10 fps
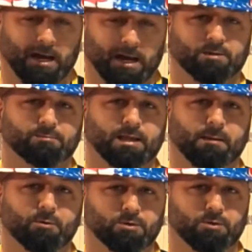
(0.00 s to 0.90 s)
We got some
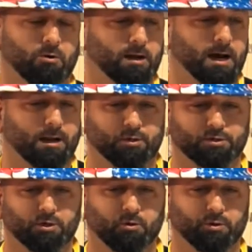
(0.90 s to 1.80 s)
demos going on. We're
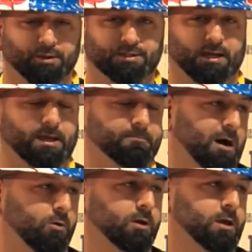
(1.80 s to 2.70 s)
showing the Stik-It mount.